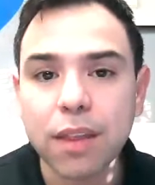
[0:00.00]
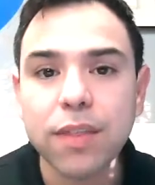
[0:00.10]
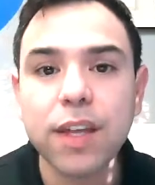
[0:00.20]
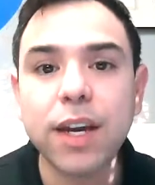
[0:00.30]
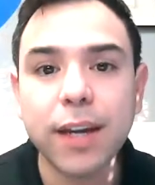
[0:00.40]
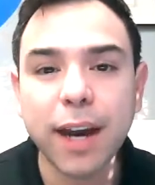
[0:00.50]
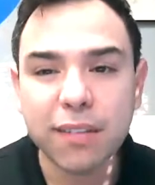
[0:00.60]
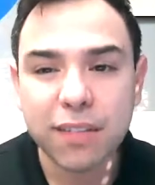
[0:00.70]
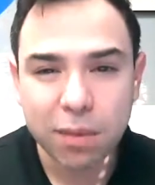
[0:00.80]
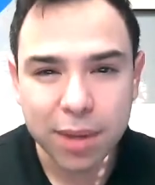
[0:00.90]
The
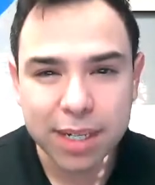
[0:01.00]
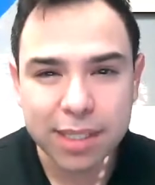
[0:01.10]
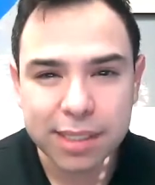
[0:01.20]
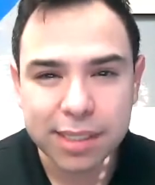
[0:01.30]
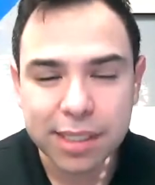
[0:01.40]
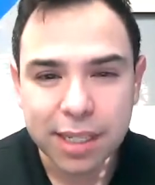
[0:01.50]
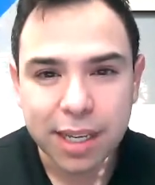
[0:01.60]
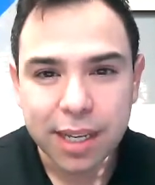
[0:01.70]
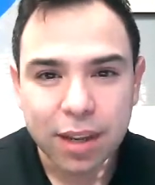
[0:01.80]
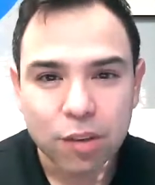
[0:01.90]
government,
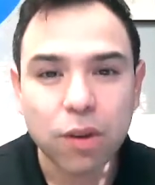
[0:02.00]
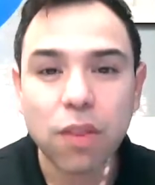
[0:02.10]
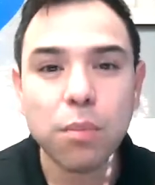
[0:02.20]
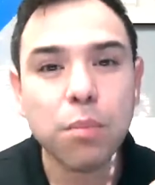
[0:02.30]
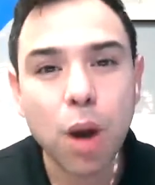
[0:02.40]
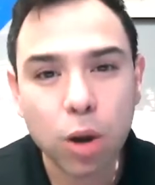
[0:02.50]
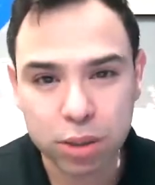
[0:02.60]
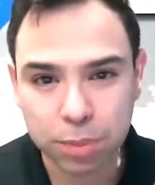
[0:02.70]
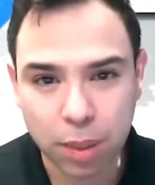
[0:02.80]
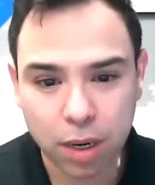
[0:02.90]
for the
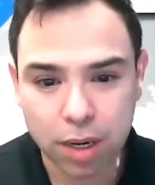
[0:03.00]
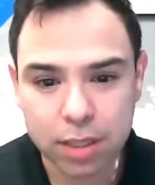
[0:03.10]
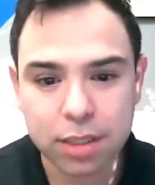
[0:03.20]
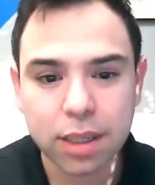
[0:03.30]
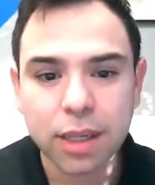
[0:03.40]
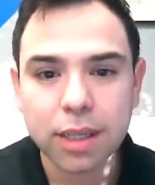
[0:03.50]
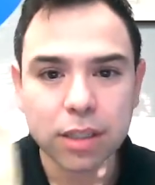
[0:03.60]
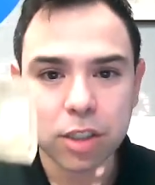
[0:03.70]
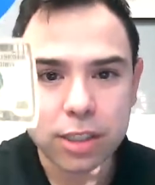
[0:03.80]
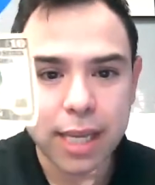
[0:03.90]
most part,
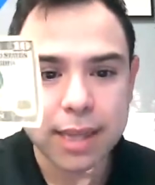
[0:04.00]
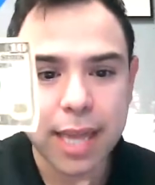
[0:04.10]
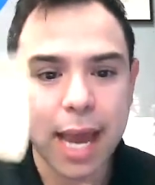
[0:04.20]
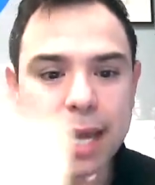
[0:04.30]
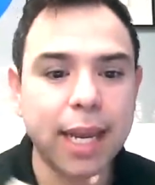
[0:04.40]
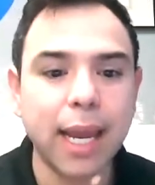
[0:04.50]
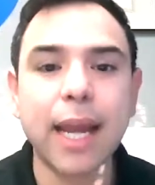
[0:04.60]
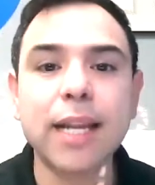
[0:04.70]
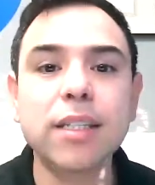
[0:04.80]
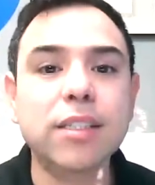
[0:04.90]
looks at that
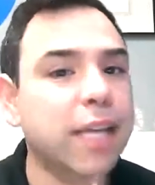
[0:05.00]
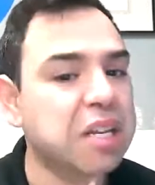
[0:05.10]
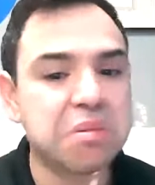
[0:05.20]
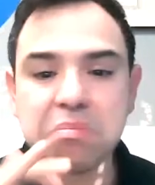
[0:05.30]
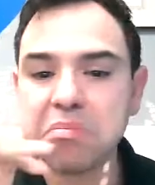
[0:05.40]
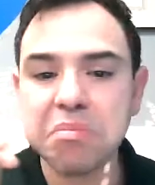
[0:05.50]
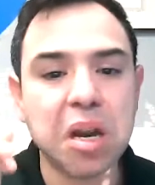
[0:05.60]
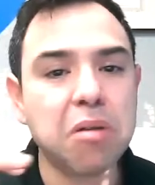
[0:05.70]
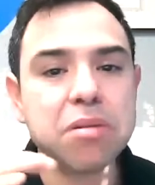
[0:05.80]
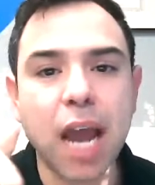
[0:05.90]
and says
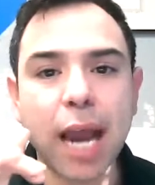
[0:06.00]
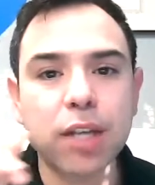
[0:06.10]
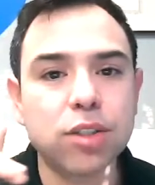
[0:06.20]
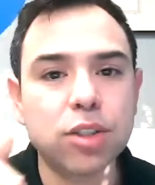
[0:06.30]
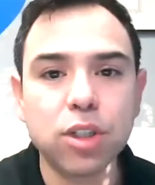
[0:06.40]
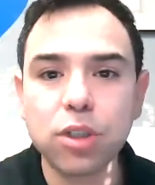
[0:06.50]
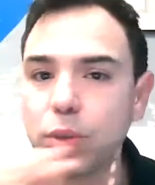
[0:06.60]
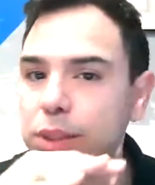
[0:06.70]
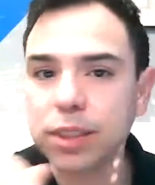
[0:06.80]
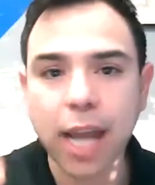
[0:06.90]
no tax
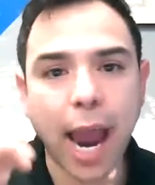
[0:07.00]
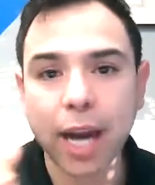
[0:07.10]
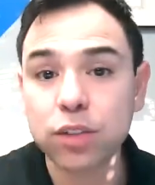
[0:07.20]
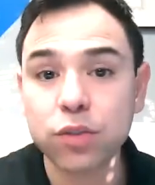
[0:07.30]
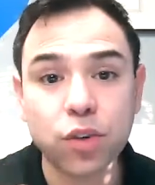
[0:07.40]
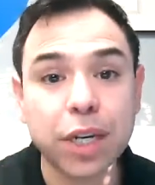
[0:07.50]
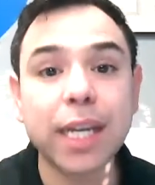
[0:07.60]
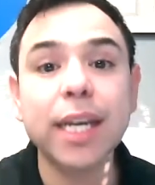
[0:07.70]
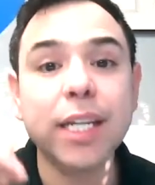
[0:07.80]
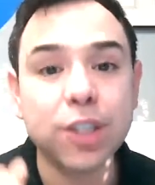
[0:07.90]
dues, tax-free
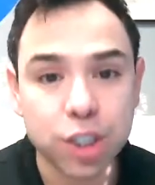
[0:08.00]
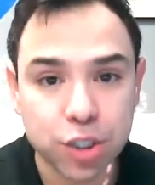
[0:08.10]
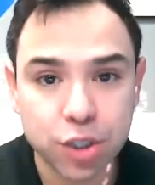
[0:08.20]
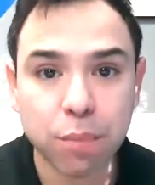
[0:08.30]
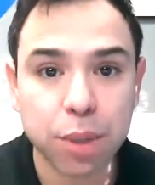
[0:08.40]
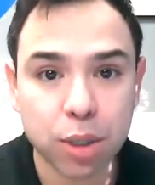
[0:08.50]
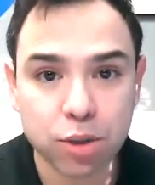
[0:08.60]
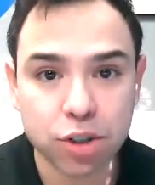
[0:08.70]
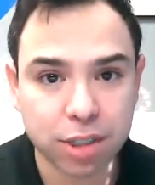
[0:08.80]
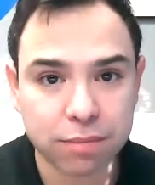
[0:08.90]

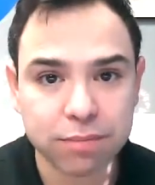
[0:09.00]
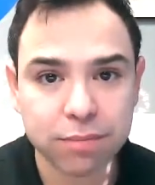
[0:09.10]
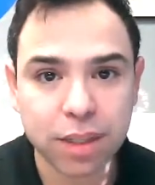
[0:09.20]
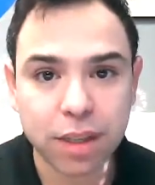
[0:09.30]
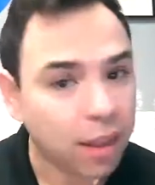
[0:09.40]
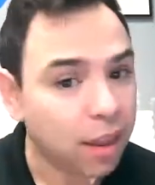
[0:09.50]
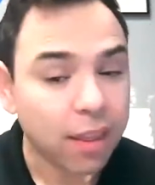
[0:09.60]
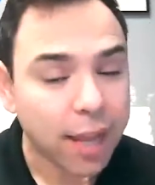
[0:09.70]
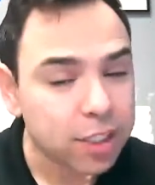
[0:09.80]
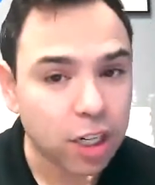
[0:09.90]
distribution.
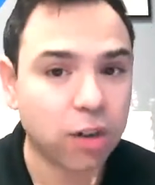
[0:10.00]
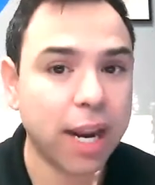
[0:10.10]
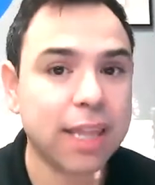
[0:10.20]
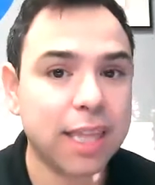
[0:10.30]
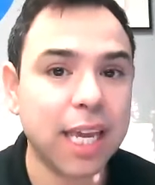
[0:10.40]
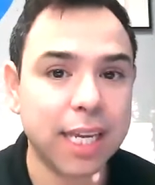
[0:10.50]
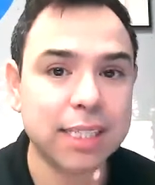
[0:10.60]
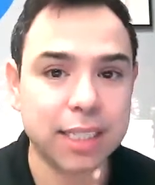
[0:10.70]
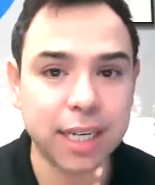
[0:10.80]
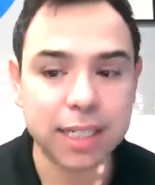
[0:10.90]
That's a great thing,
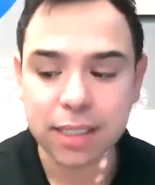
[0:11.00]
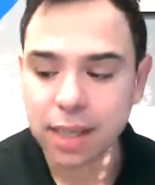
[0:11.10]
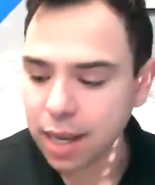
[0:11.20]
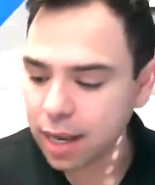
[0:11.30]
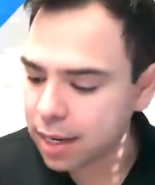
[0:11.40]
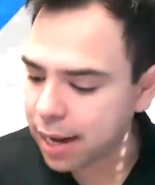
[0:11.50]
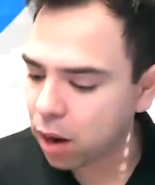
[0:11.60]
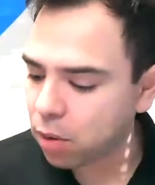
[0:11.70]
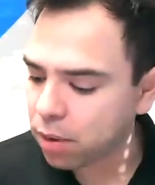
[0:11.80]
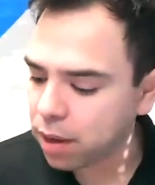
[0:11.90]
isn't it?
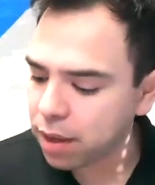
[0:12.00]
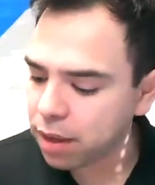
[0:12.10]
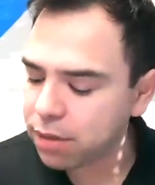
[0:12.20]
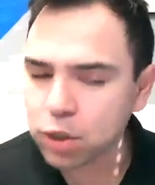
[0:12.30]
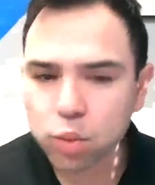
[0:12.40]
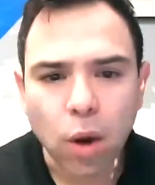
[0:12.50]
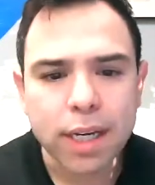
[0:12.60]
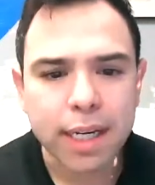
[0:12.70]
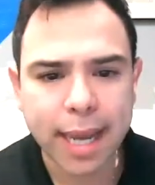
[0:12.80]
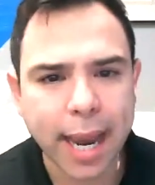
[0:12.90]
Now, there's
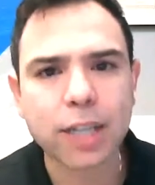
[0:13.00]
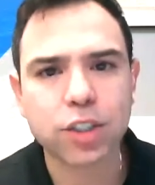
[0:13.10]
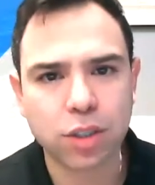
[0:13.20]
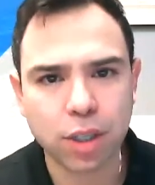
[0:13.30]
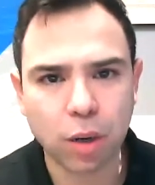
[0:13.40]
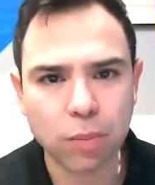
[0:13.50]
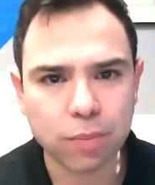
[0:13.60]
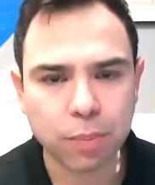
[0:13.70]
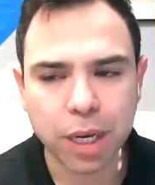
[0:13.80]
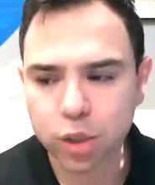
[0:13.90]
one catch though,
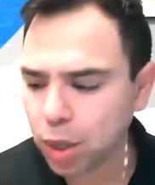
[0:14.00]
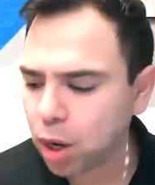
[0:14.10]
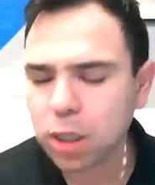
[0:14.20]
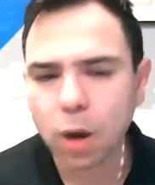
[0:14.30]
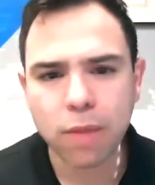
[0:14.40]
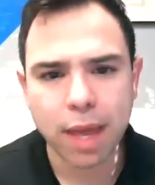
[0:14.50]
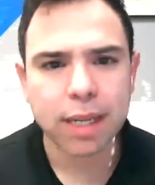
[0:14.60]
because we all know that